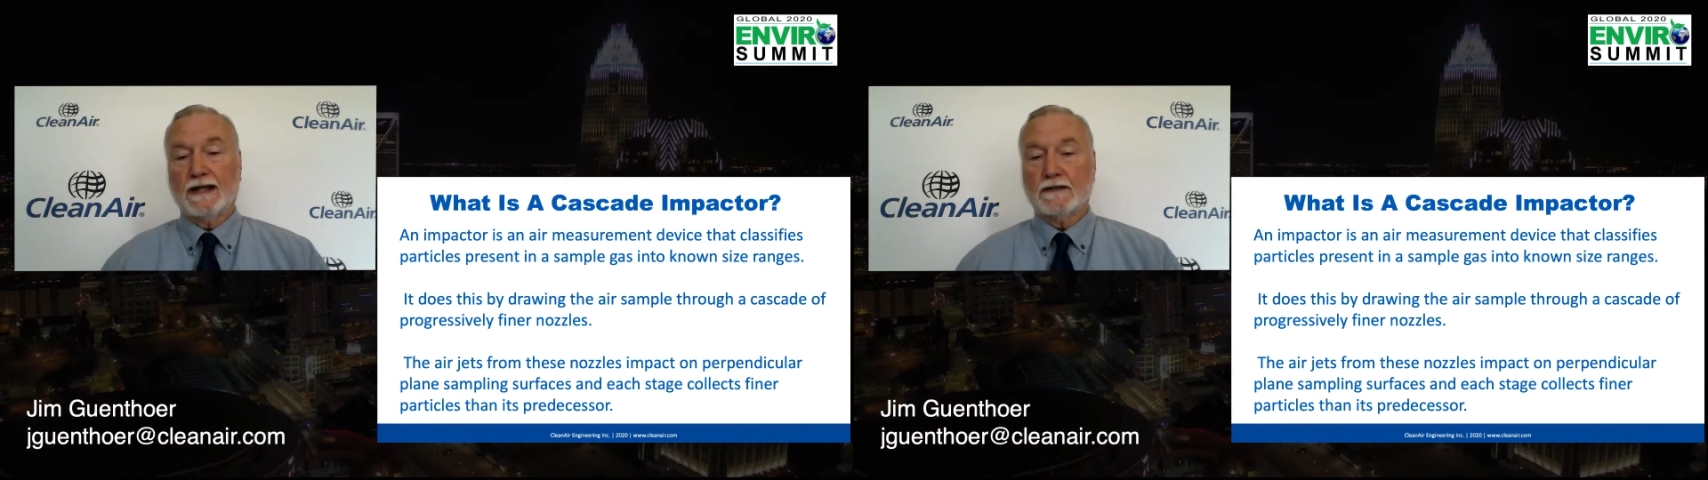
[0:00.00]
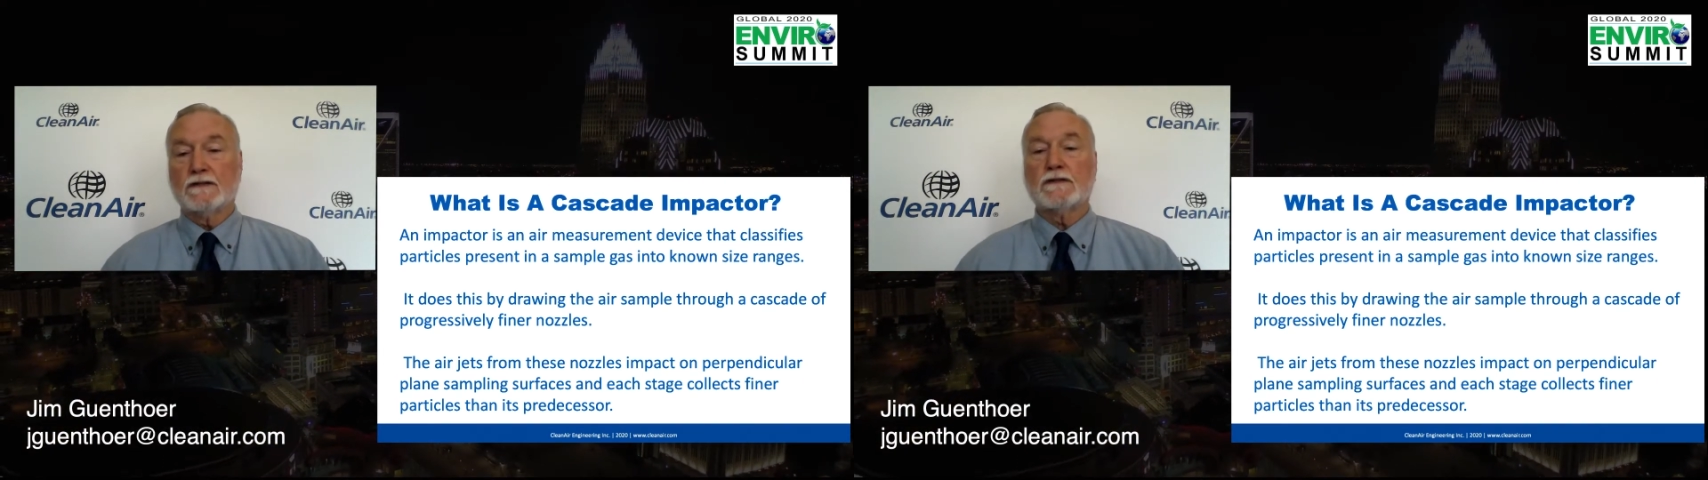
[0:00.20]

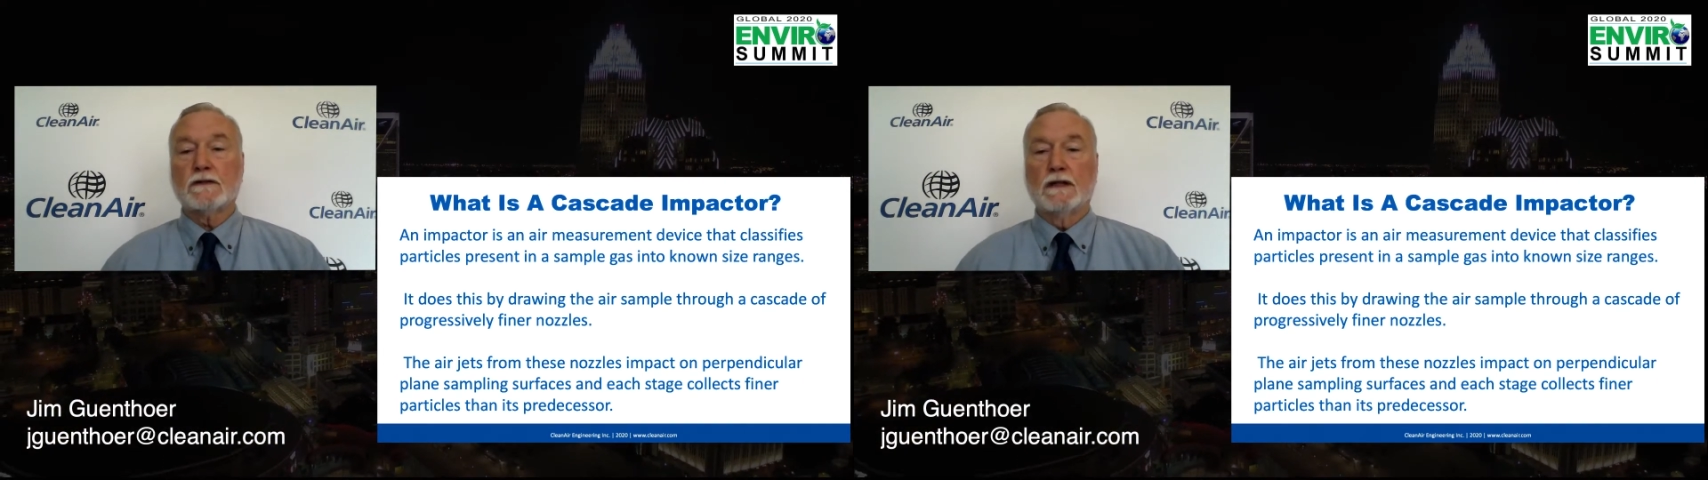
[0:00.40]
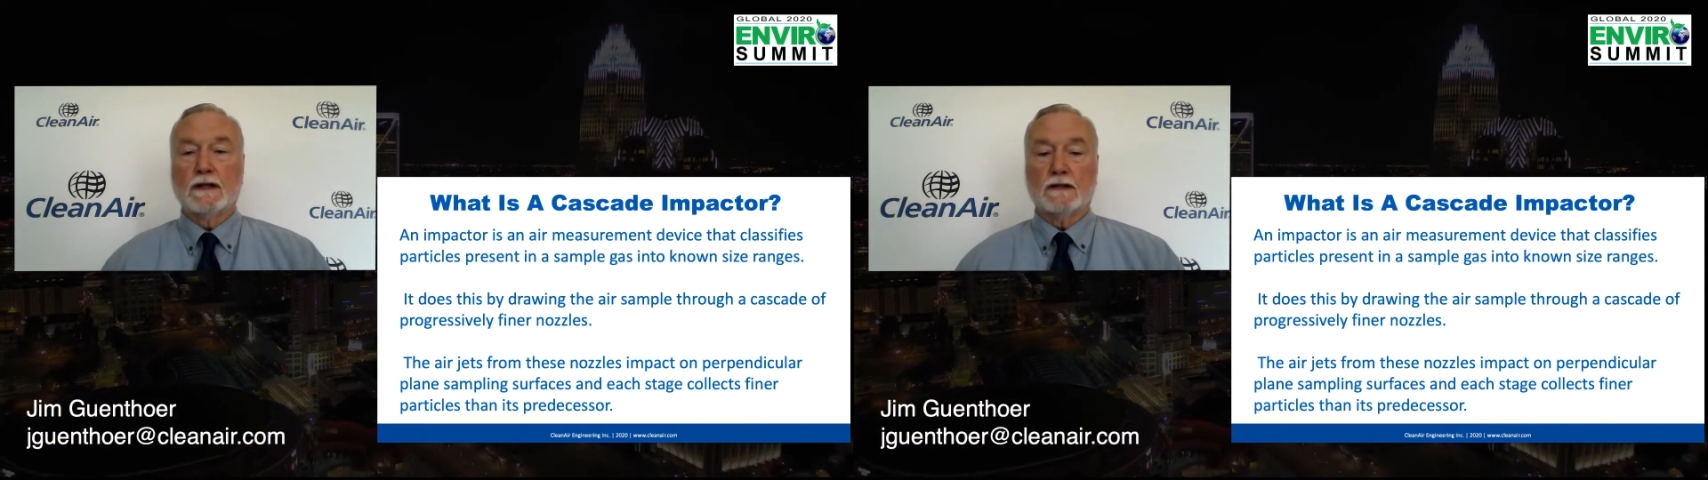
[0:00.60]

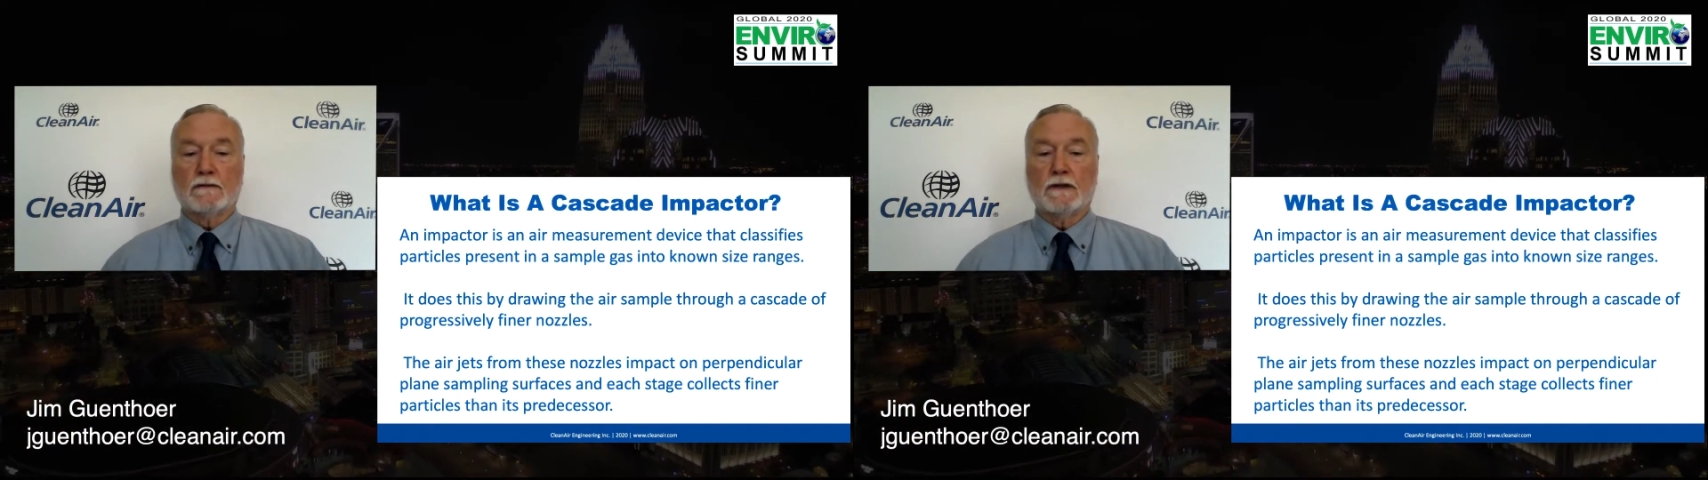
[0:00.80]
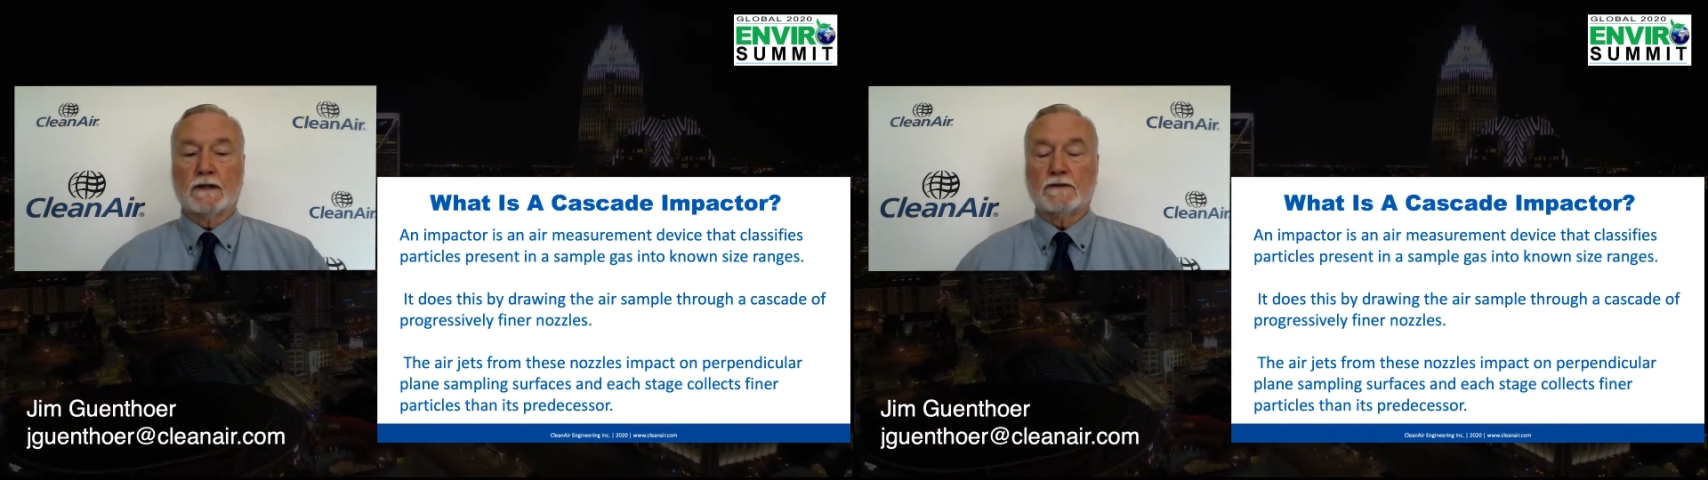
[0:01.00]
hence
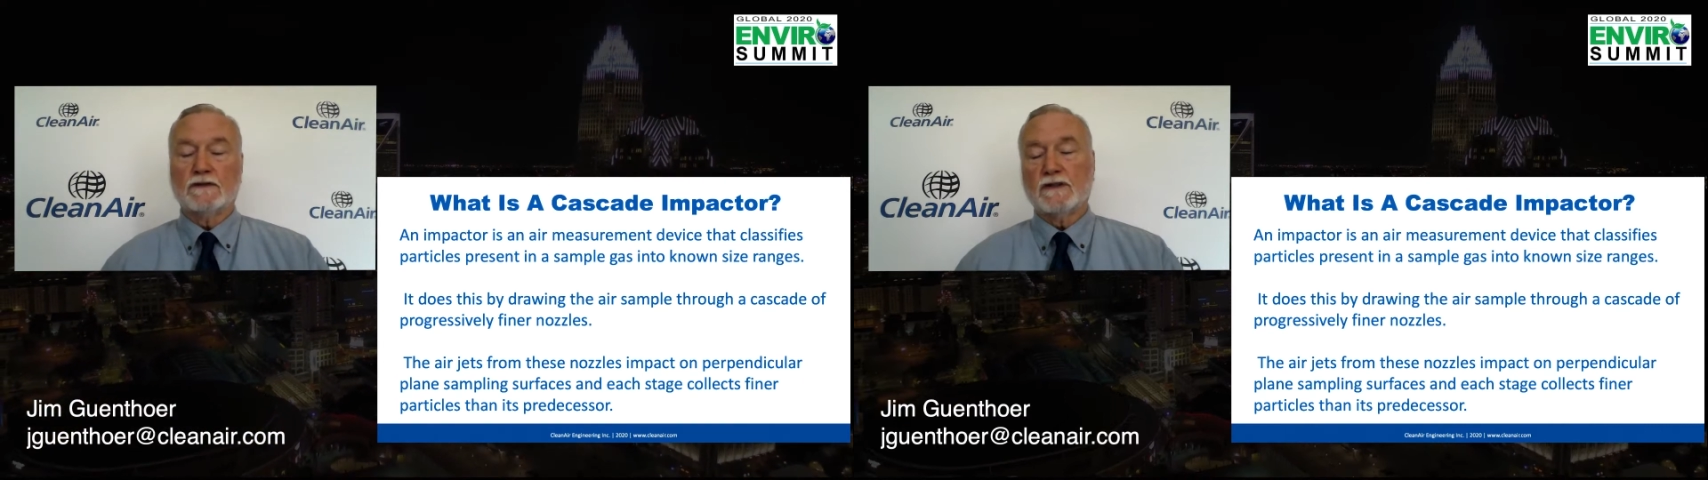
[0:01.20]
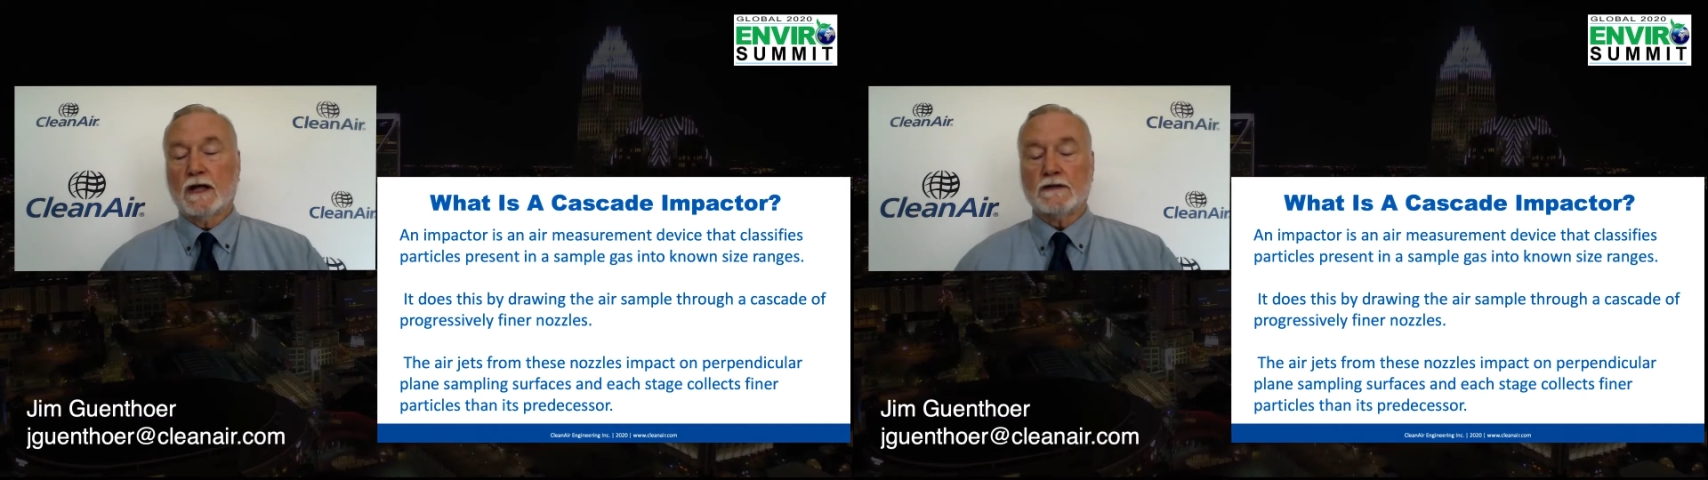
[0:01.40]

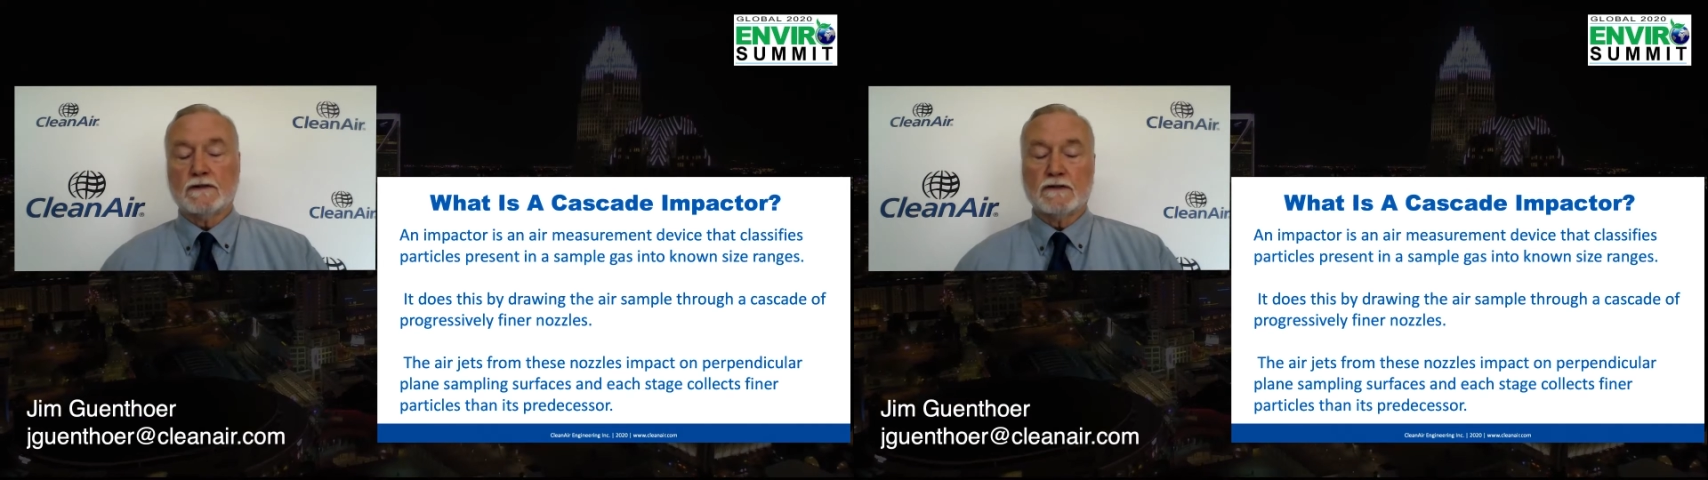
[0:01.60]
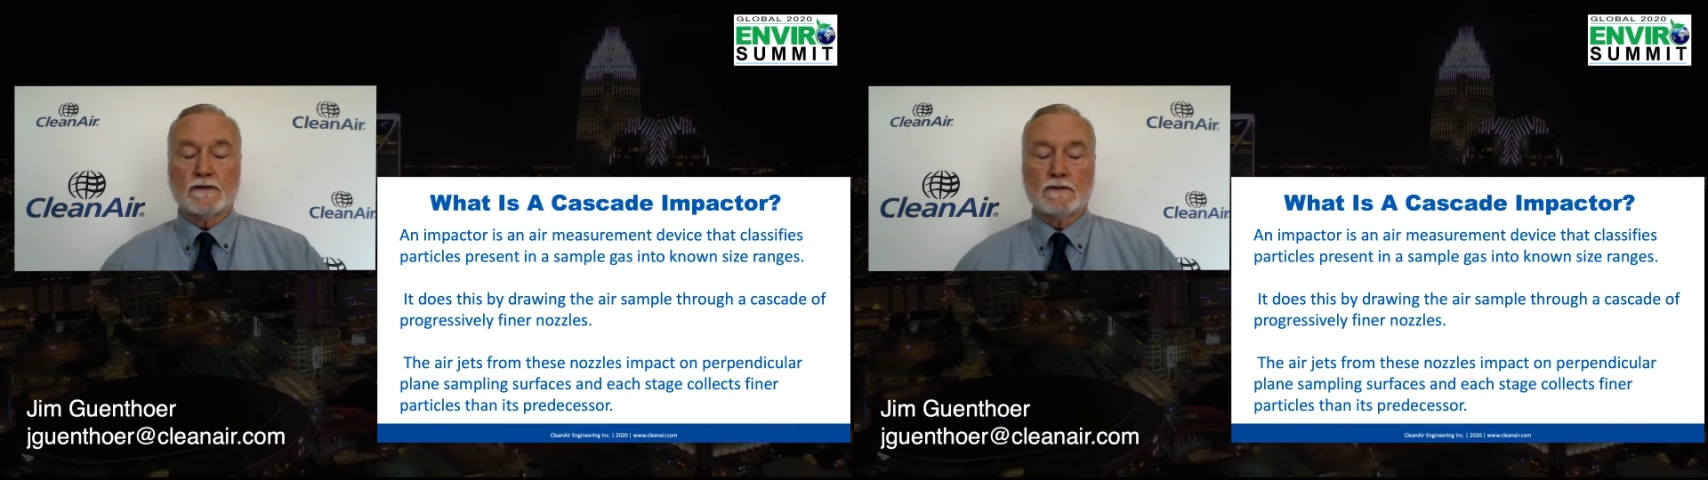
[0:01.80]
it
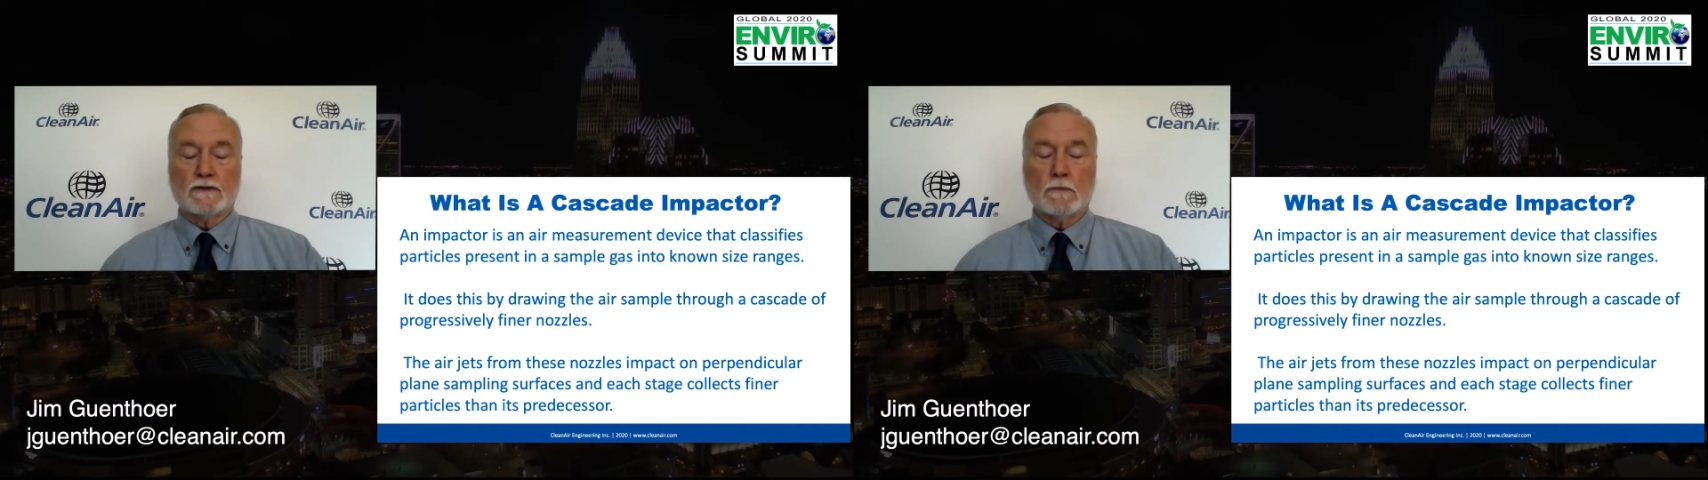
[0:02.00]
sizes